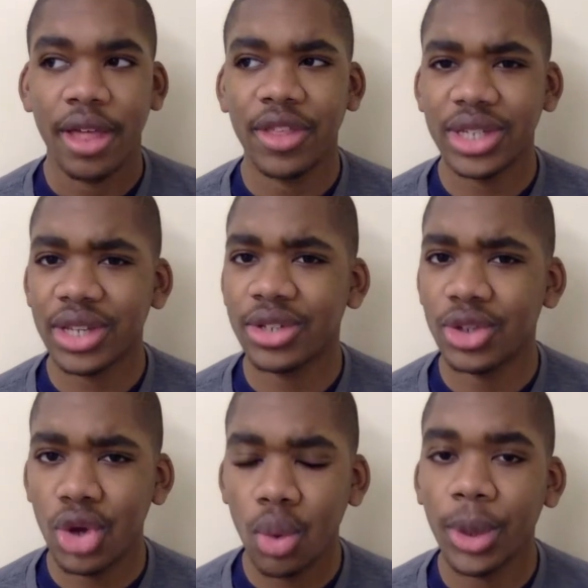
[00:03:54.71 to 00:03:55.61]
this is
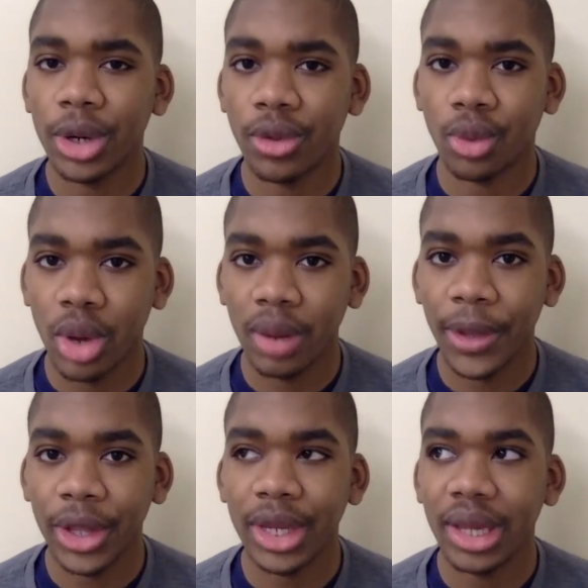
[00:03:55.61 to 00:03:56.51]
nowhere near the
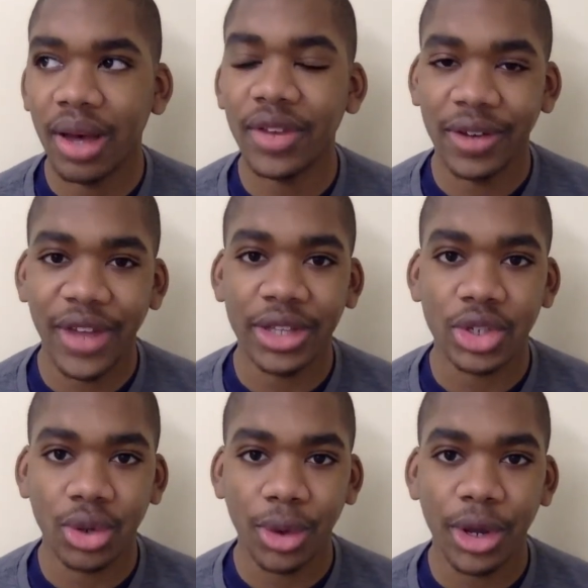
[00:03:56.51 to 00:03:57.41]
credibility of an advanced
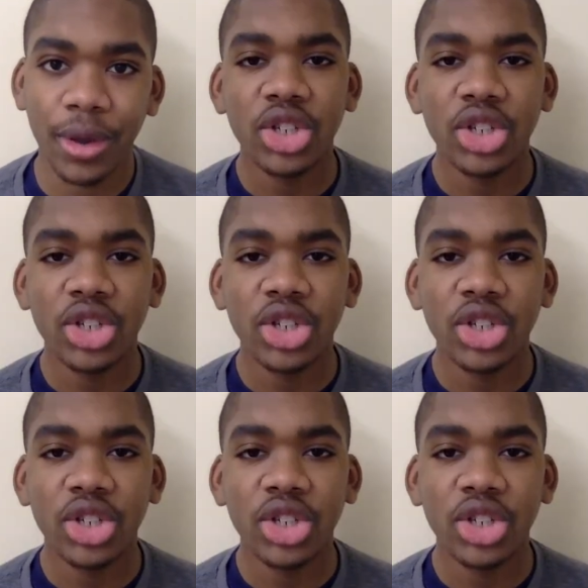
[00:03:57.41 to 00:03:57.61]
degree.